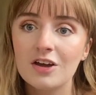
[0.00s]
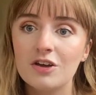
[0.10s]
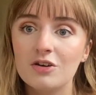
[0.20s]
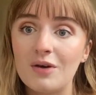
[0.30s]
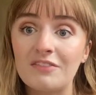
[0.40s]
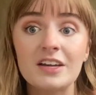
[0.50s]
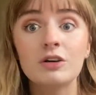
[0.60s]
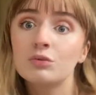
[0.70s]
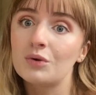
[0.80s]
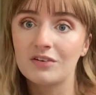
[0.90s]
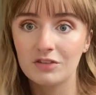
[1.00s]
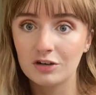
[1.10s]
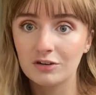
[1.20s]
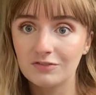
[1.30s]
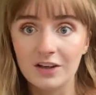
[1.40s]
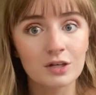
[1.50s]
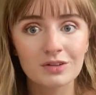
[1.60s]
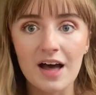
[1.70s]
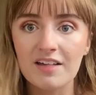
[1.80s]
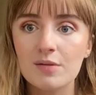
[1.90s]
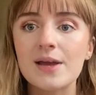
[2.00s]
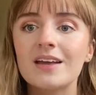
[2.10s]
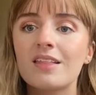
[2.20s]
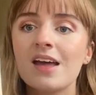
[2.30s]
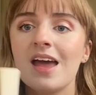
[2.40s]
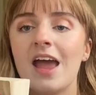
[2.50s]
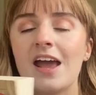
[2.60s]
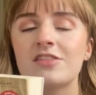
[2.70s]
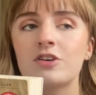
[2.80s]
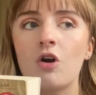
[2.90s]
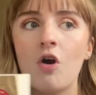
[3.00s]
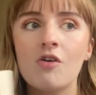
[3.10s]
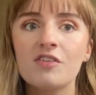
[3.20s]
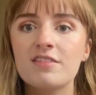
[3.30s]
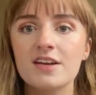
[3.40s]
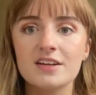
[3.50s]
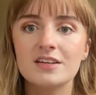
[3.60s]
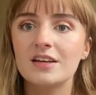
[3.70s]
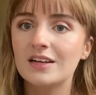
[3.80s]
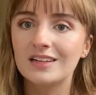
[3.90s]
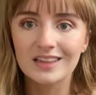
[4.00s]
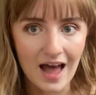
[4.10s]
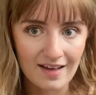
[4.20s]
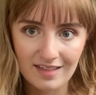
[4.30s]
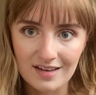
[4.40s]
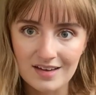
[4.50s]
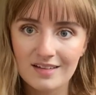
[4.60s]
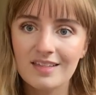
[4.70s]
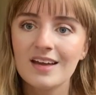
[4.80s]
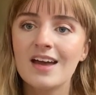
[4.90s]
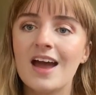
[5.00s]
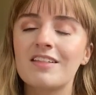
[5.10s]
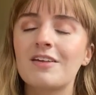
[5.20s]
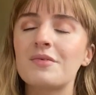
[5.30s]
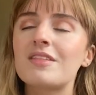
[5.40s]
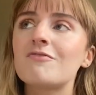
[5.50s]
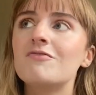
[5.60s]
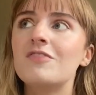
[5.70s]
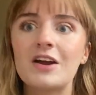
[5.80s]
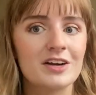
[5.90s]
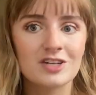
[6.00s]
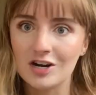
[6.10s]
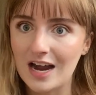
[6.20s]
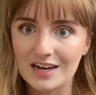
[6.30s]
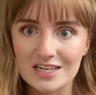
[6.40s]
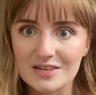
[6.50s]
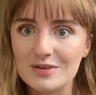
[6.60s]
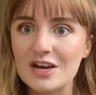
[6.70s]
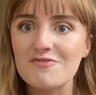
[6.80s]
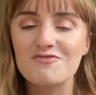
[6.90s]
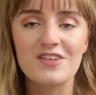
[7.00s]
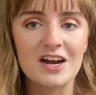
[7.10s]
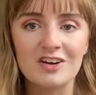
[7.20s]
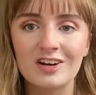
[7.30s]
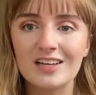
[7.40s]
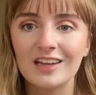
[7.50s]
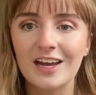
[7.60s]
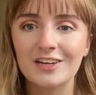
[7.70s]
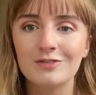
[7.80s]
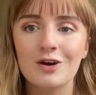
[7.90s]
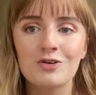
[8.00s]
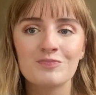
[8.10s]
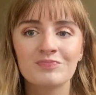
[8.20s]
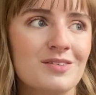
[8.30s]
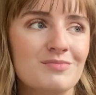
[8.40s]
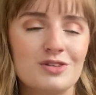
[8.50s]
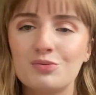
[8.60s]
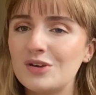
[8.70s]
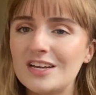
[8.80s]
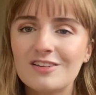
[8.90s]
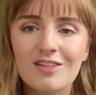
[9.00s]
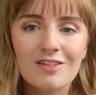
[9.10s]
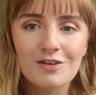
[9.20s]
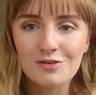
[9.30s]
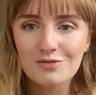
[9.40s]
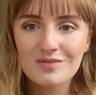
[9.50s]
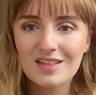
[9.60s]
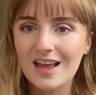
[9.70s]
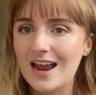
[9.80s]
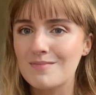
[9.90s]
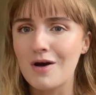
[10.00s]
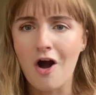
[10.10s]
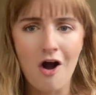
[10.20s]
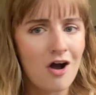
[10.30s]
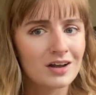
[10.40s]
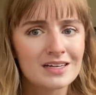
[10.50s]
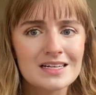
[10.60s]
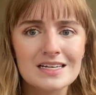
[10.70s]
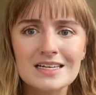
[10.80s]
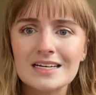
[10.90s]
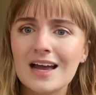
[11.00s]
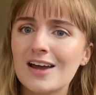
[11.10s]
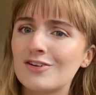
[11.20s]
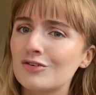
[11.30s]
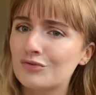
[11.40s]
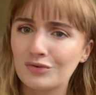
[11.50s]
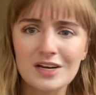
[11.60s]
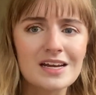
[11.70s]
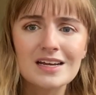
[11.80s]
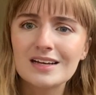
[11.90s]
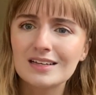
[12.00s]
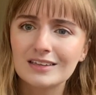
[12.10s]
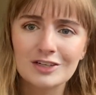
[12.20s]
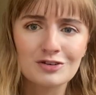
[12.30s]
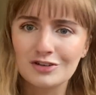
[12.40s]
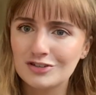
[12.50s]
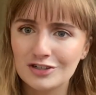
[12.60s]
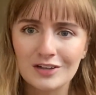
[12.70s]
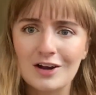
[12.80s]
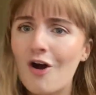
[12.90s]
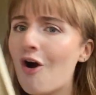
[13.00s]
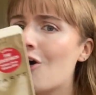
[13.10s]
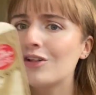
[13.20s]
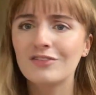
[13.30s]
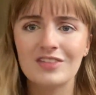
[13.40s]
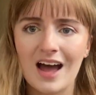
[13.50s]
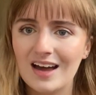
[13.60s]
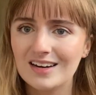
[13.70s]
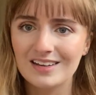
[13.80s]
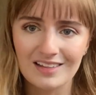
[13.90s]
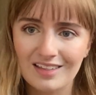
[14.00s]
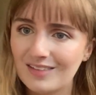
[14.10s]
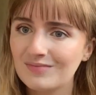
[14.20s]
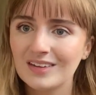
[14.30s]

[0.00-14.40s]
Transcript: who have killed one of their fellow classmates and they're all studying classics. And so it's very dark academia, very like, you know, tweed suits and mahogany and Greek literature, like all of that is